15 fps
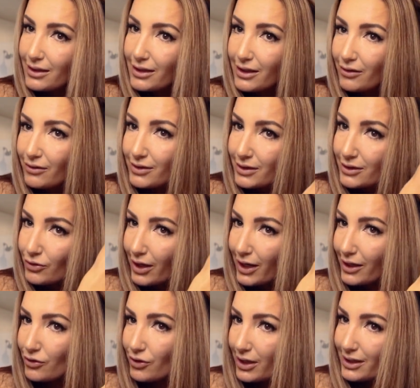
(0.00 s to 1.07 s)
I don't try,
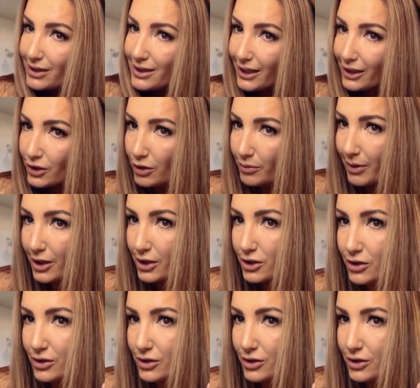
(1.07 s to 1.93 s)
I try not to take too much,